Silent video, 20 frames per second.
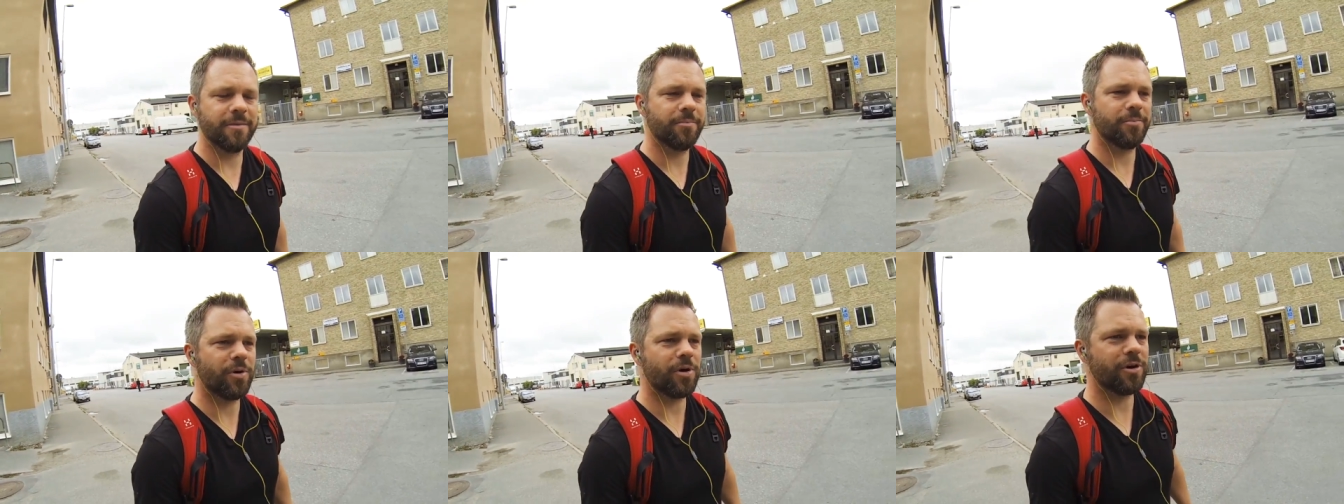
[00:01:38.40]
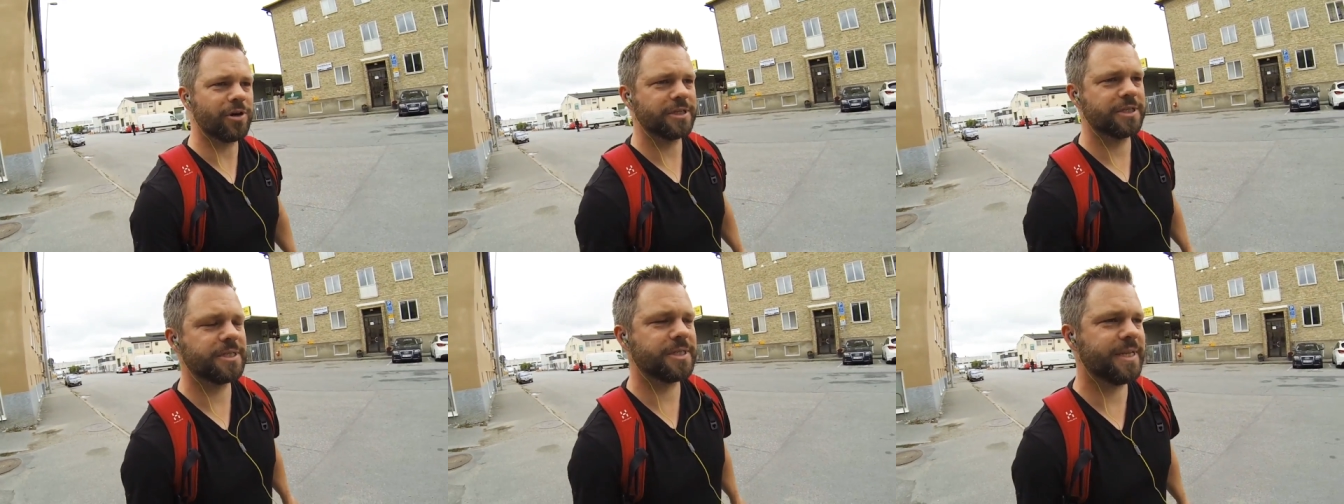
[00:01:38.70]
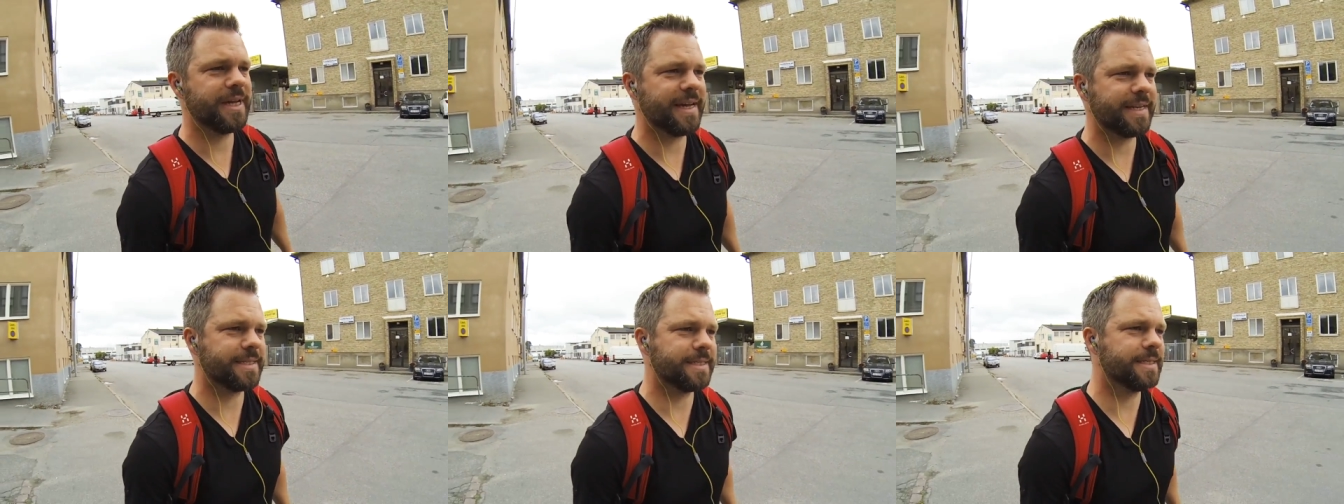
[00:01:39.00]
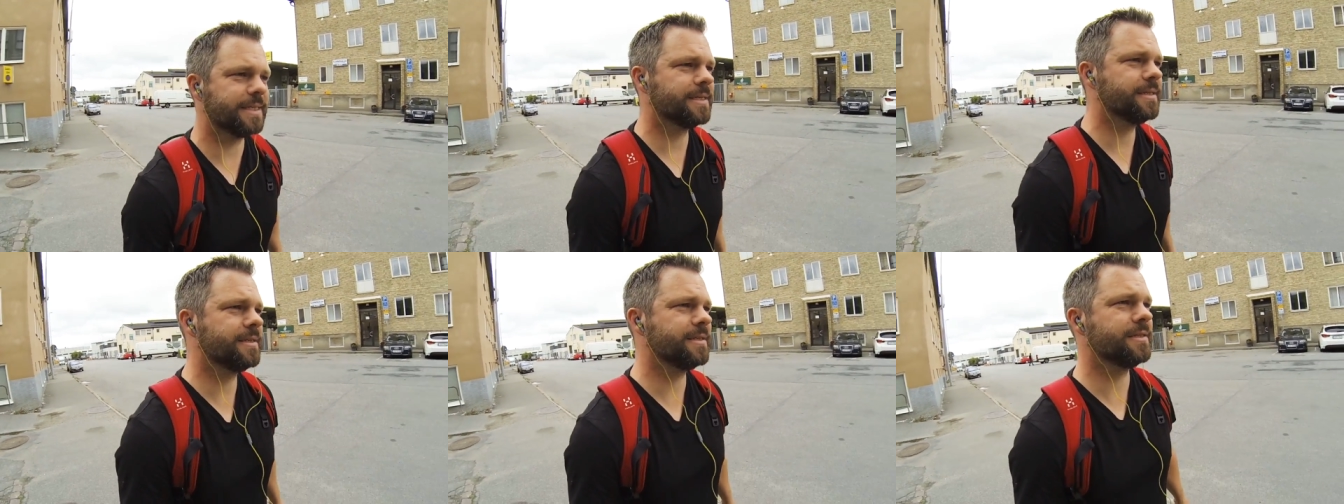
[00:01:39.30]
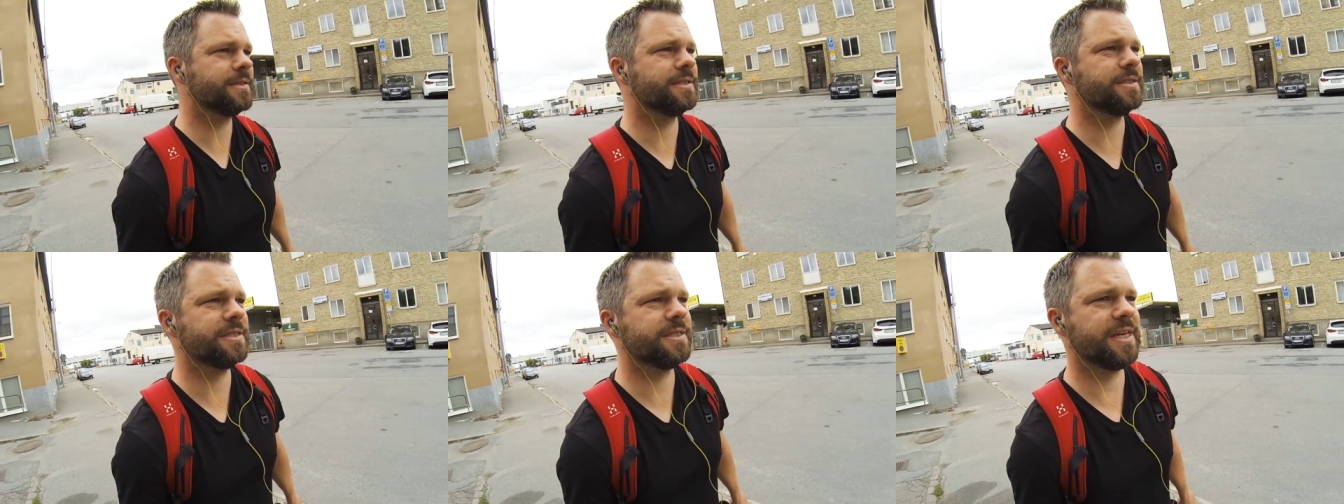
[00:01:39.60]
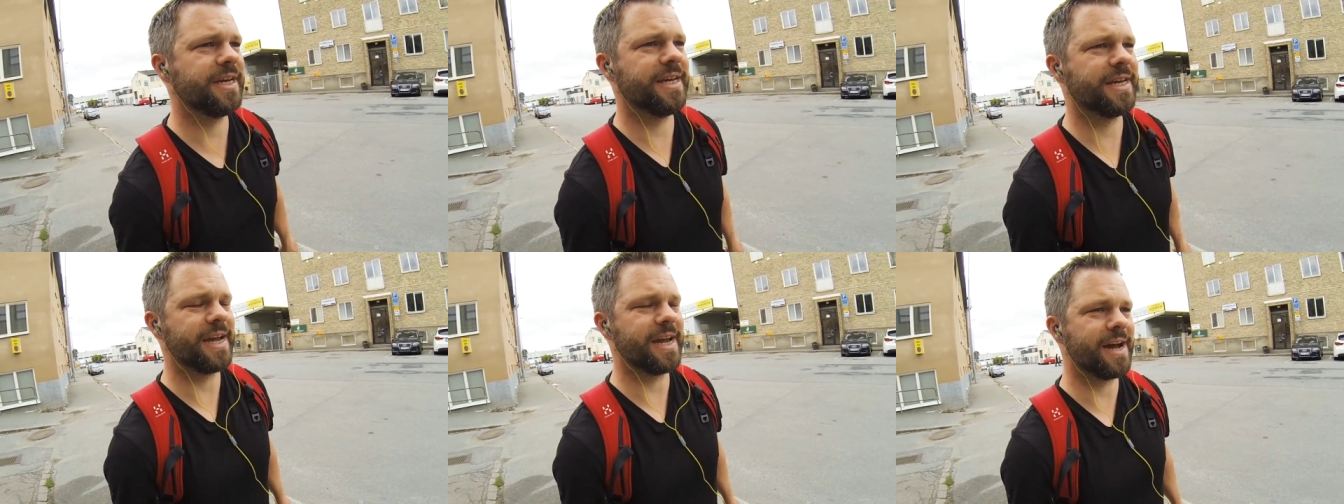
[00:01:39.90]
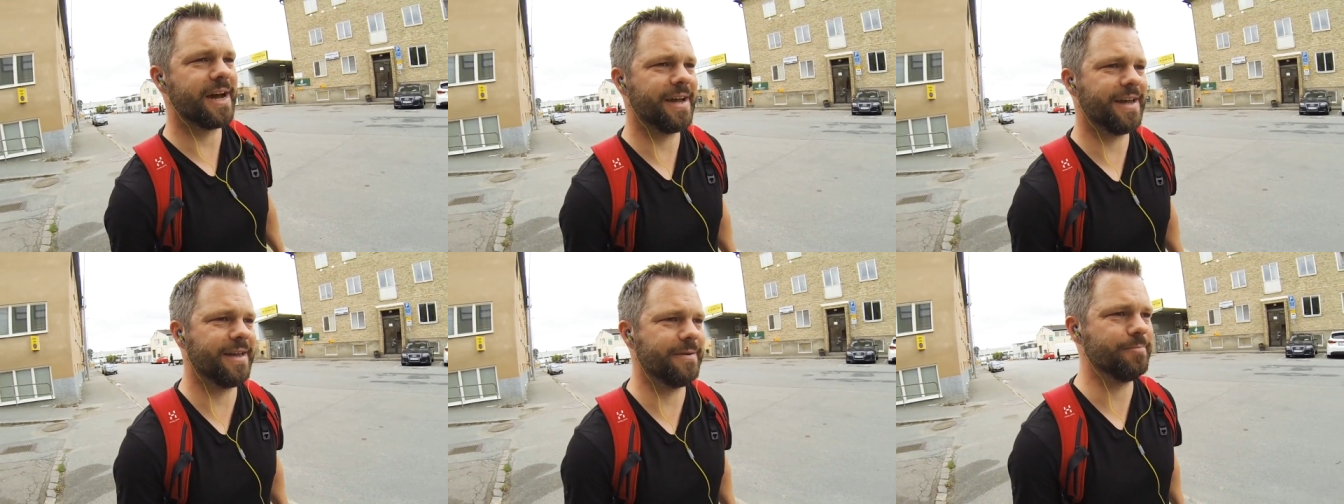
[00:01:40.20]
parts that take
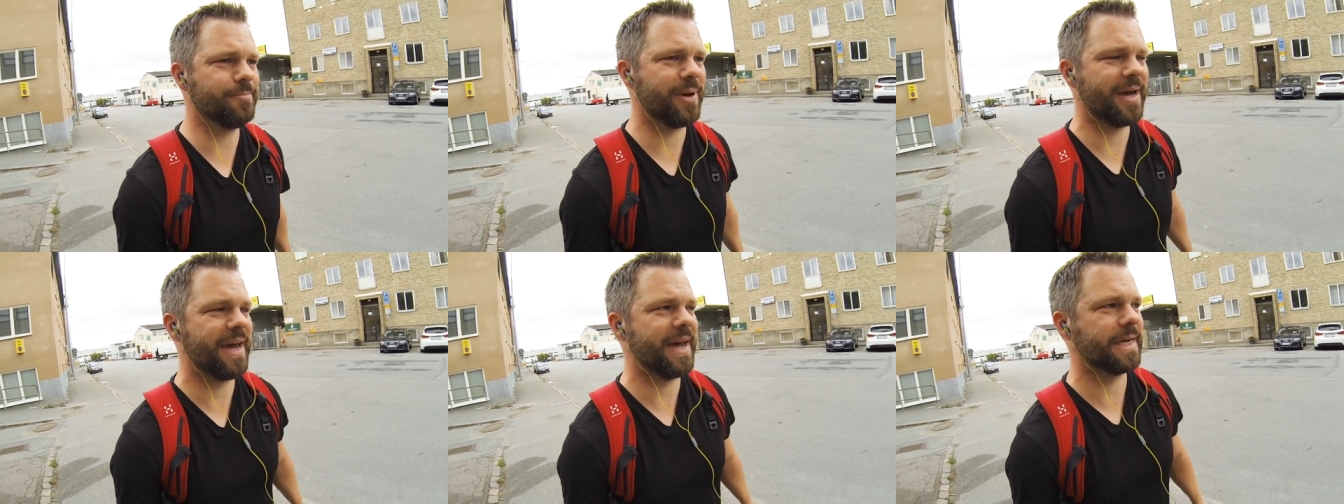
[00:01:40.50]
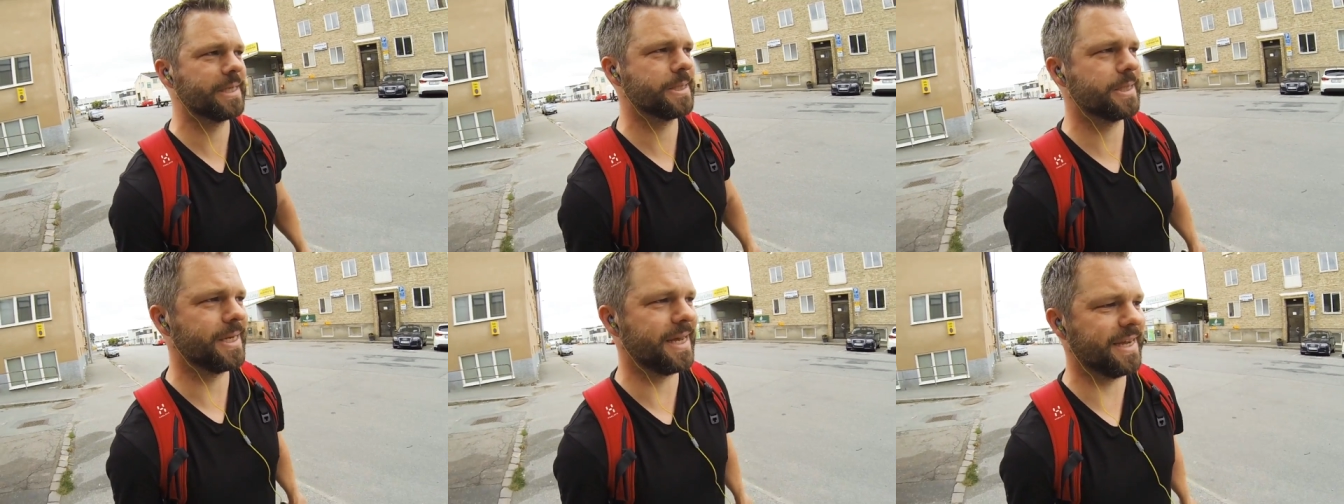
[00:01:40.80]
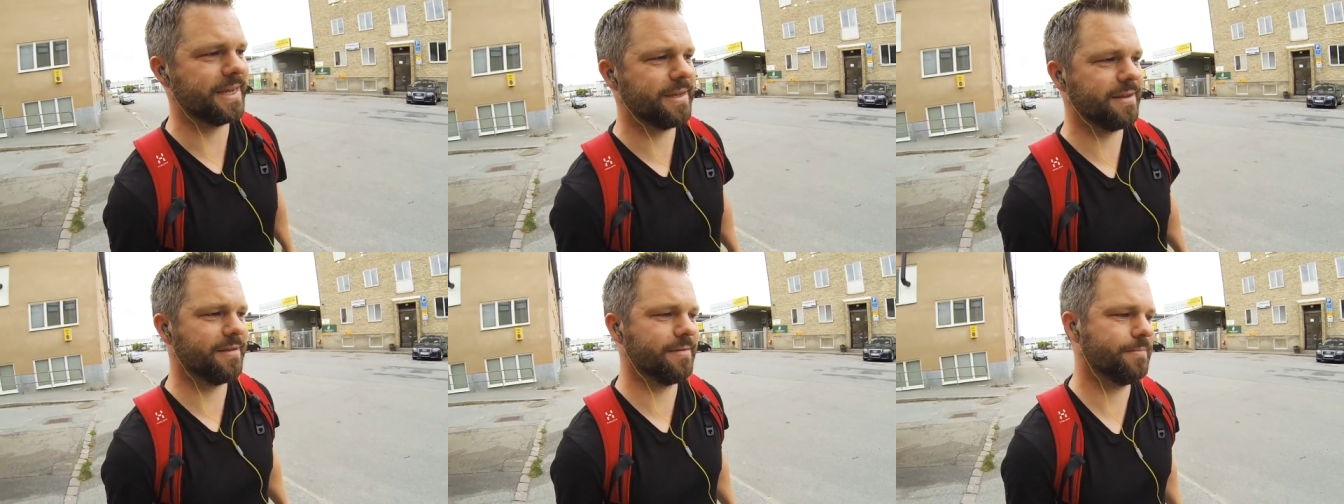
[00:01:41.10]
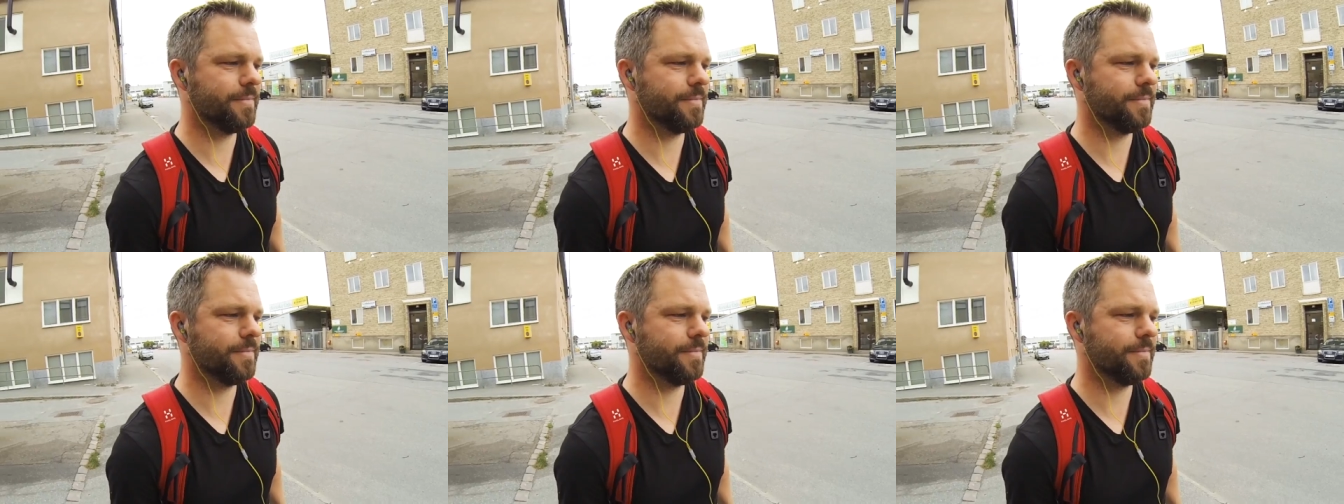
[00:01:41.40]
high impacts, like